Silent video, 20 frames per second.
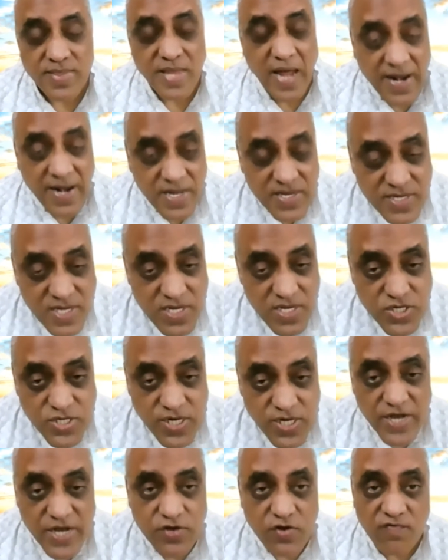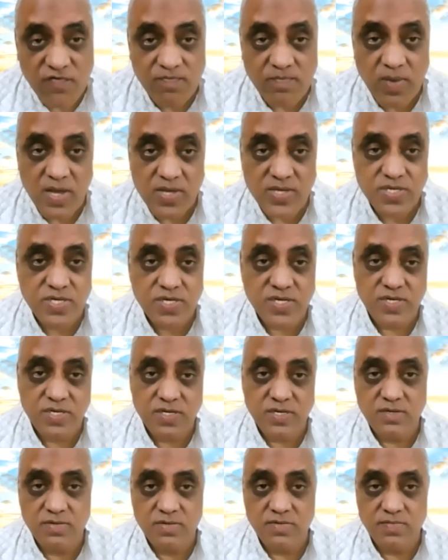That is a state of
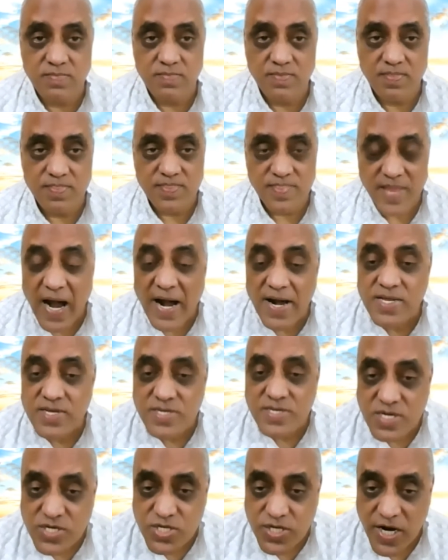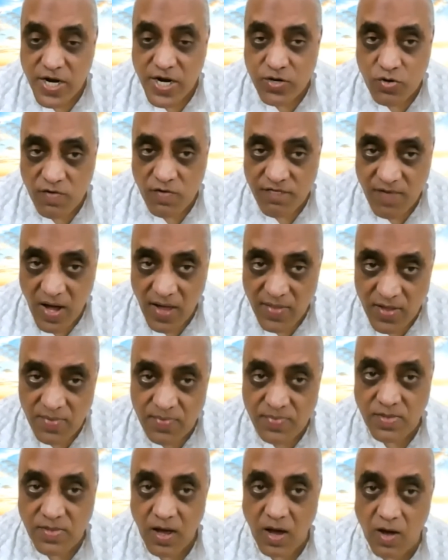bliss. That is a state of
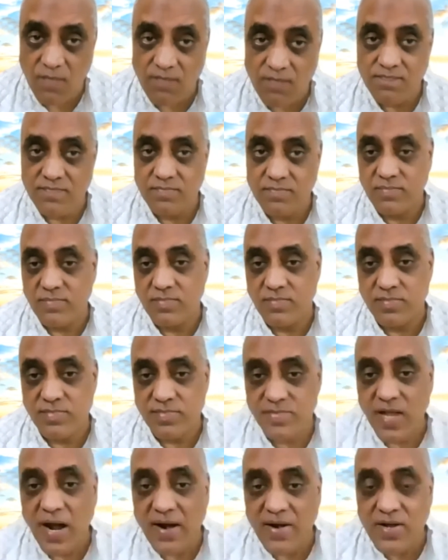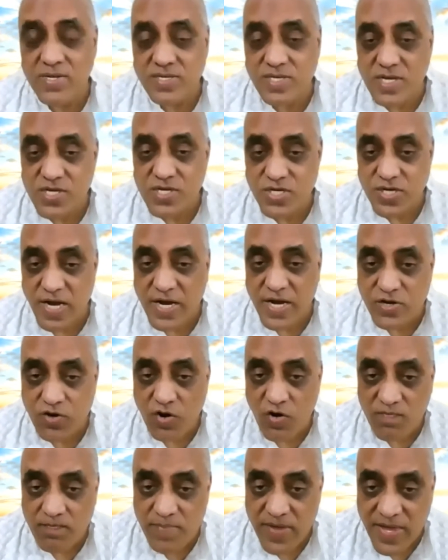ananda. That is the state
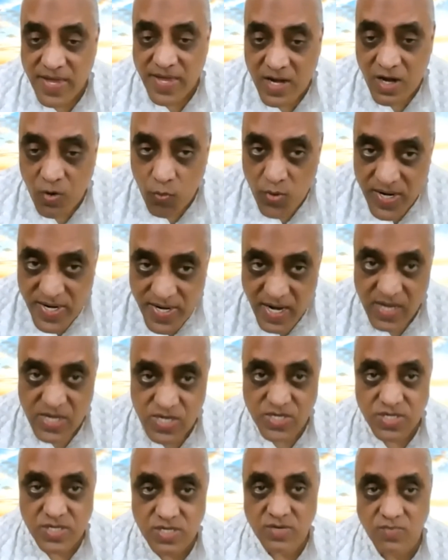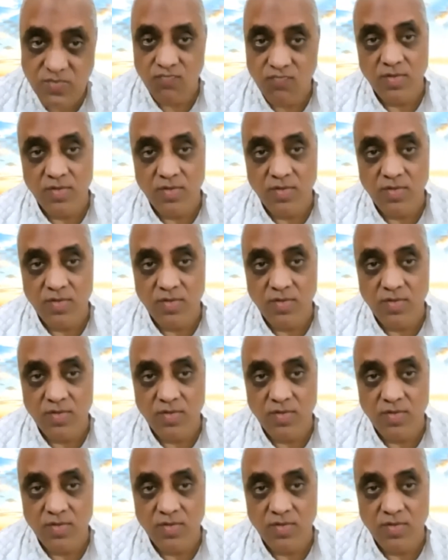of being a witness,